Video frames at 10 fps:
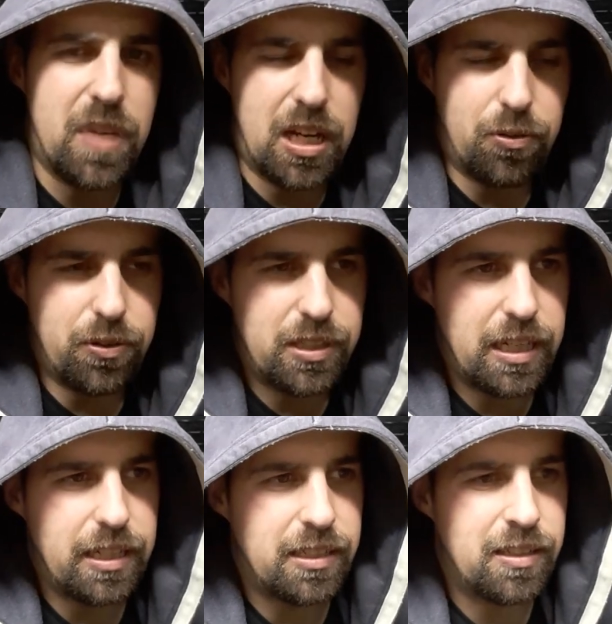how do you
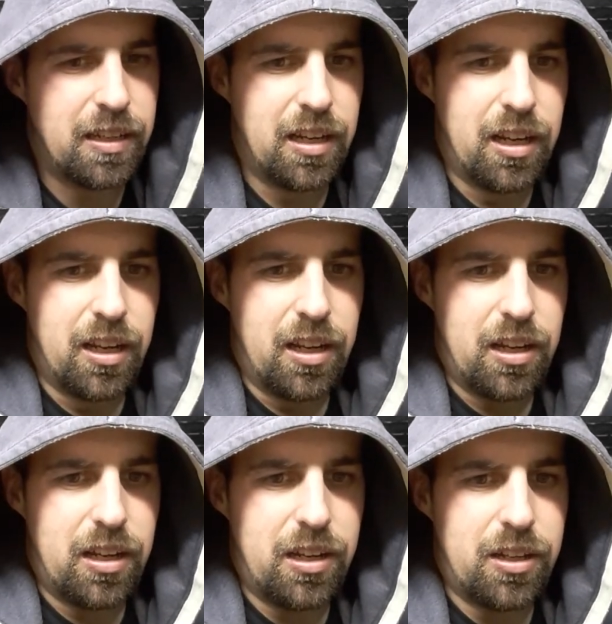say this?
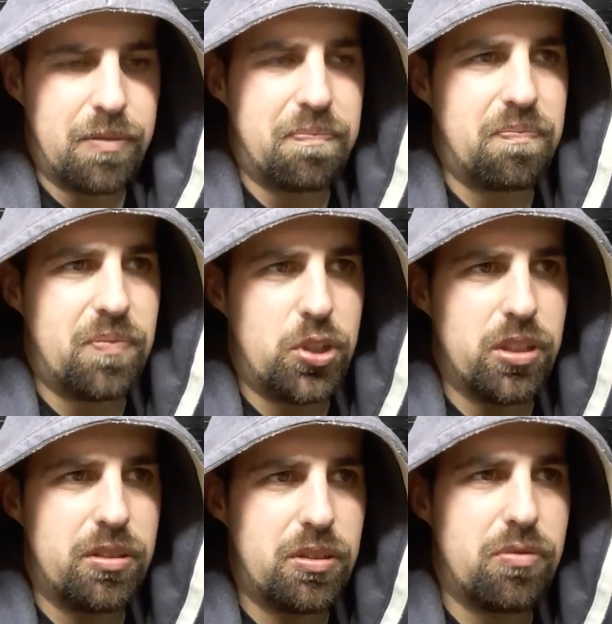Uh,
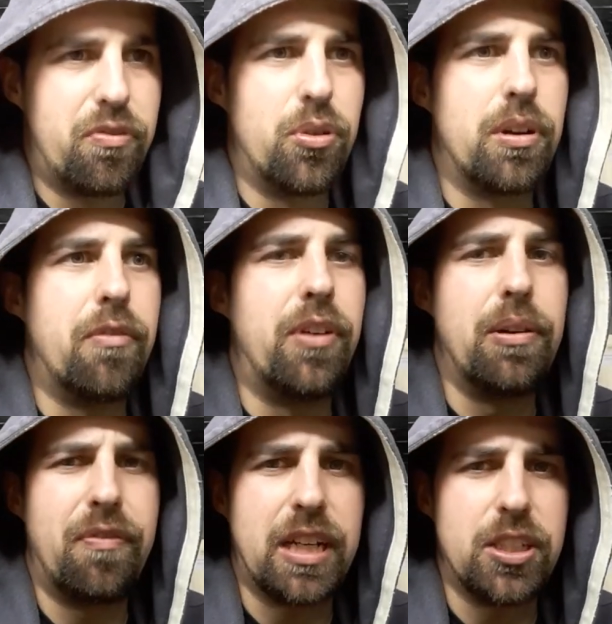just for a
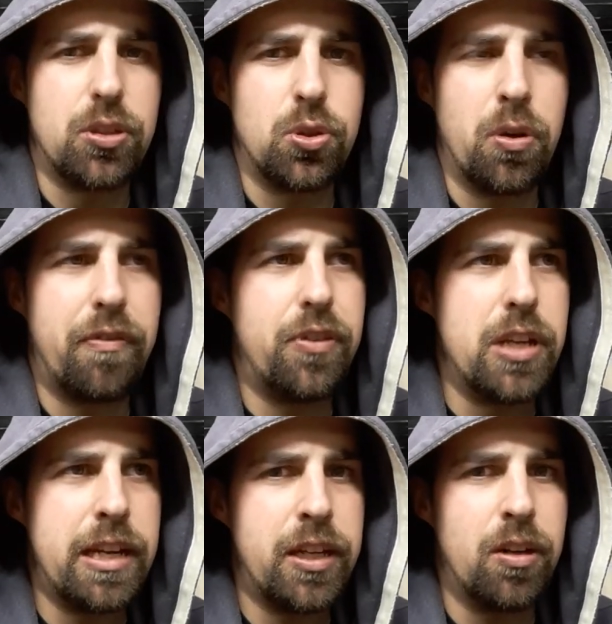verification. So if
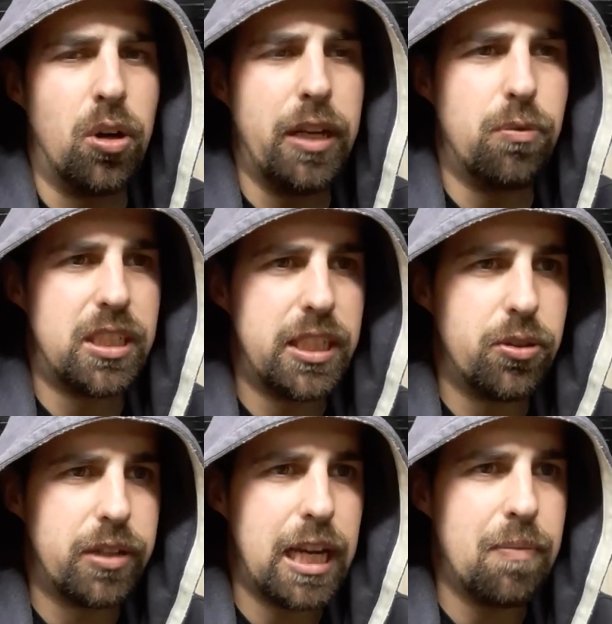they only would see
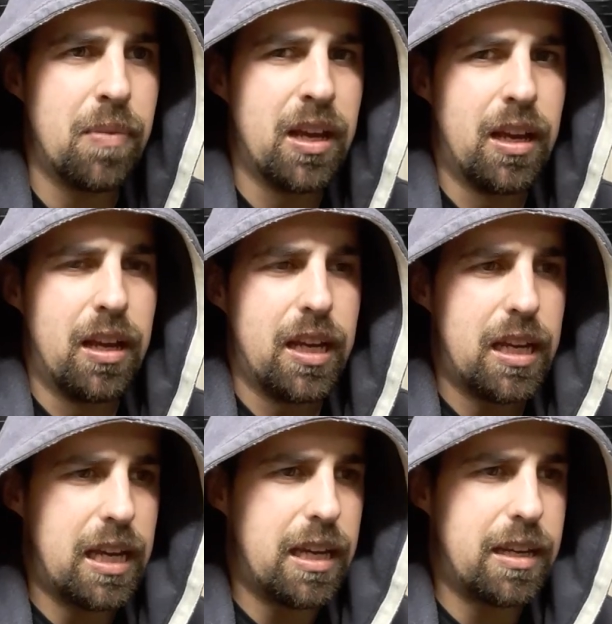your name,
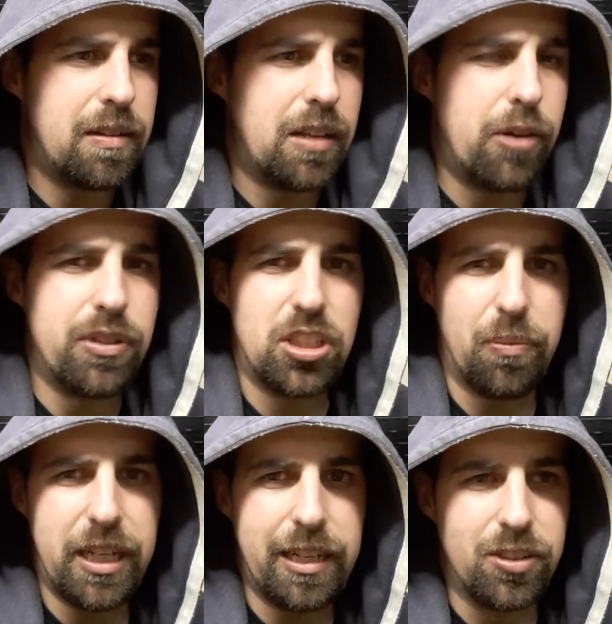and there is
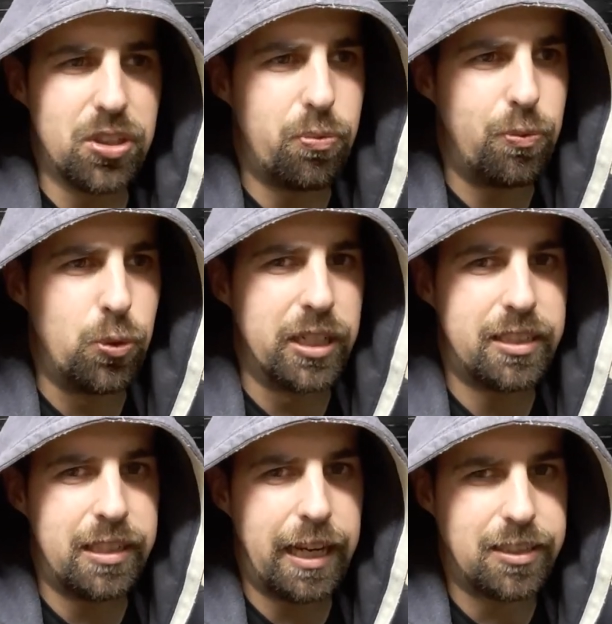somebody else who
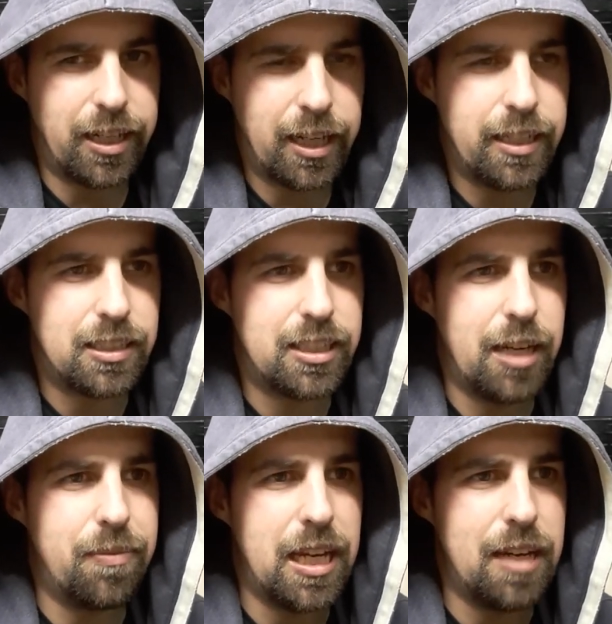has exactly the
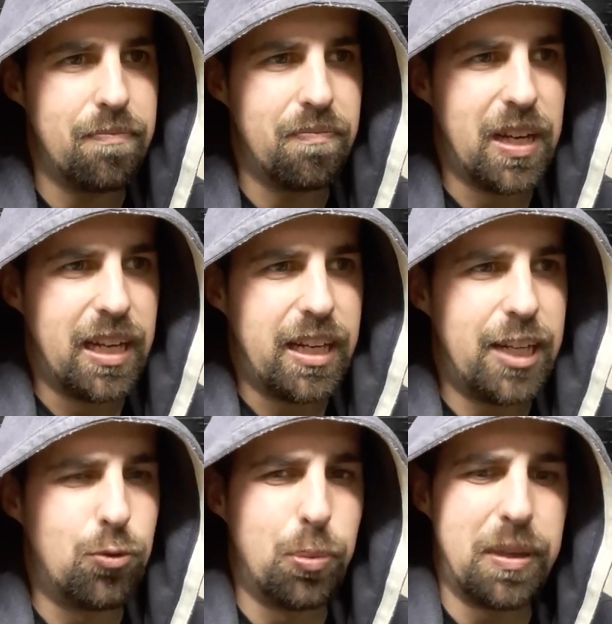same name,
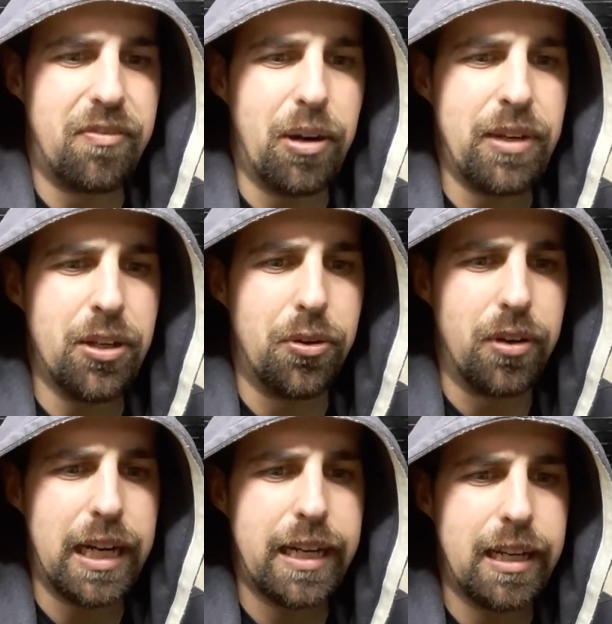it would be very
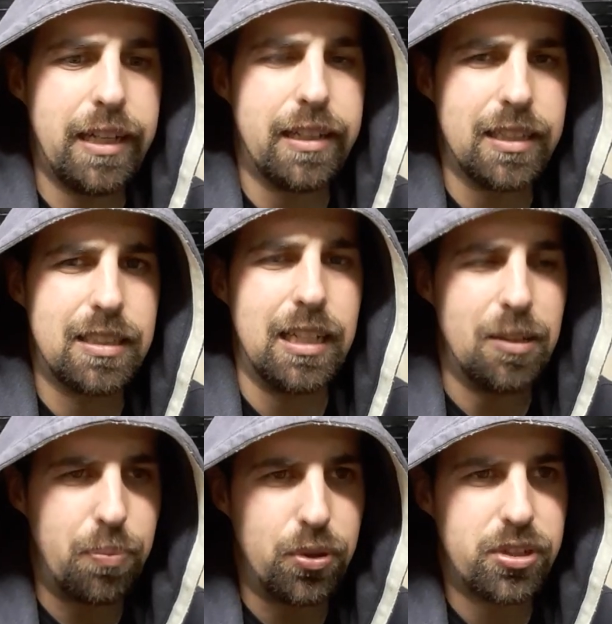unlikely that
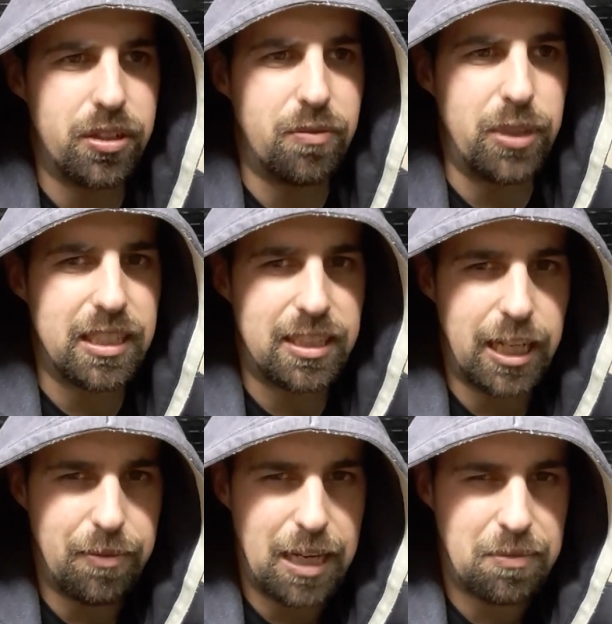that person with the
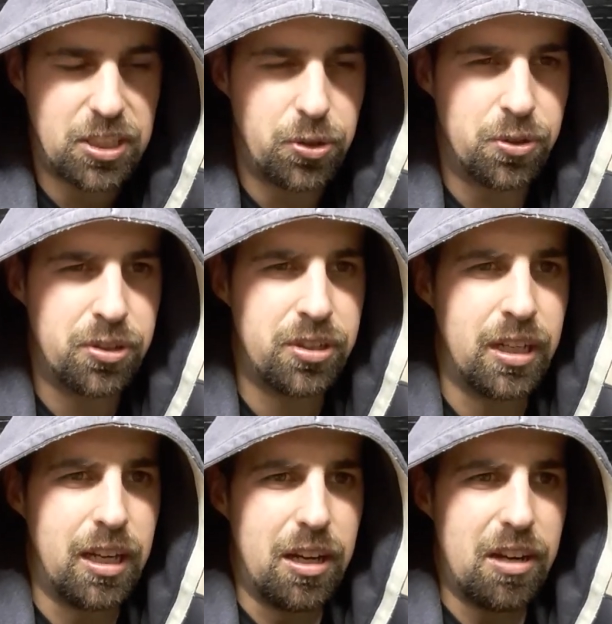same name as yours,
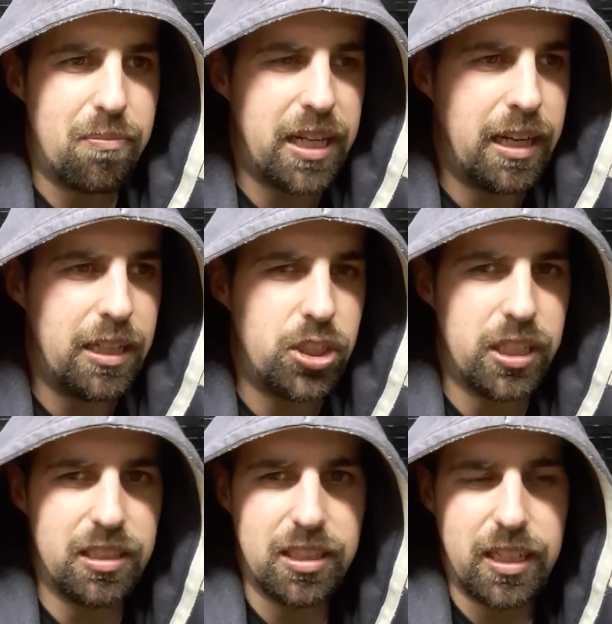by any
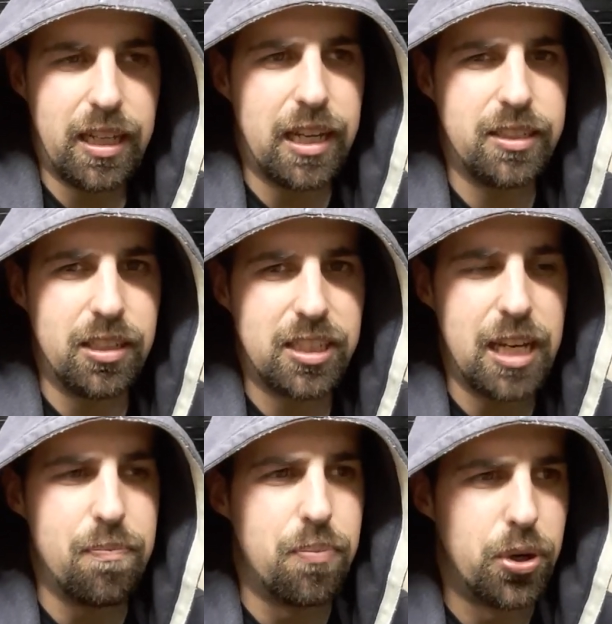chance, has the
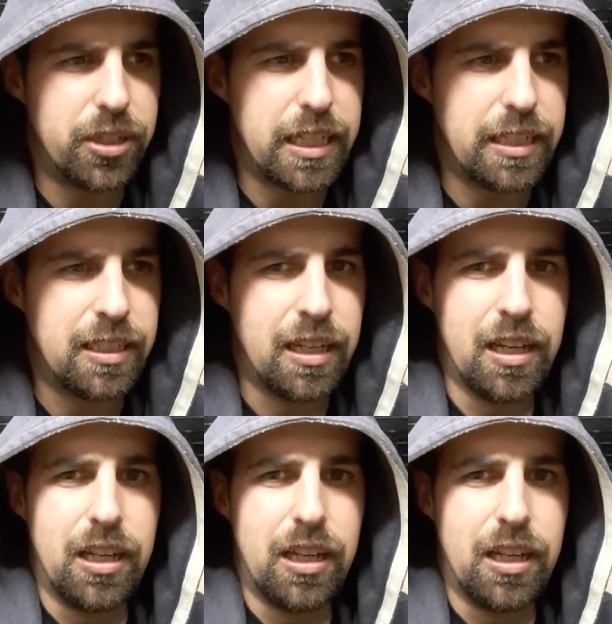same birth date.